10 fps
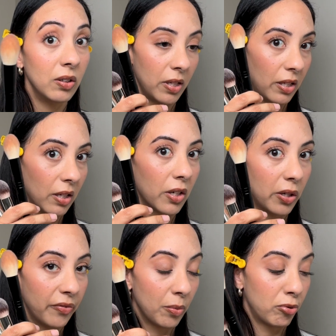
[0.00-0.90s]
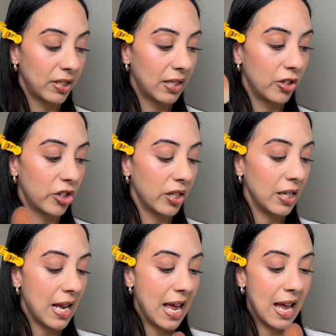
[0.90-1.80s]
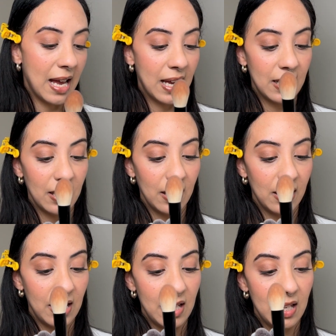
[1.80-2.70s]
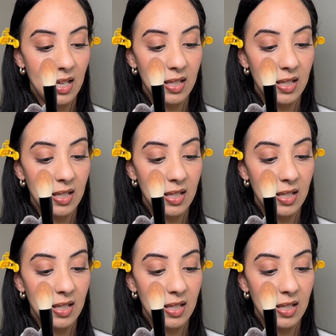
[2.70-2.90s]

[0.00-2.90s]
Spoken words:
but good for precision. And the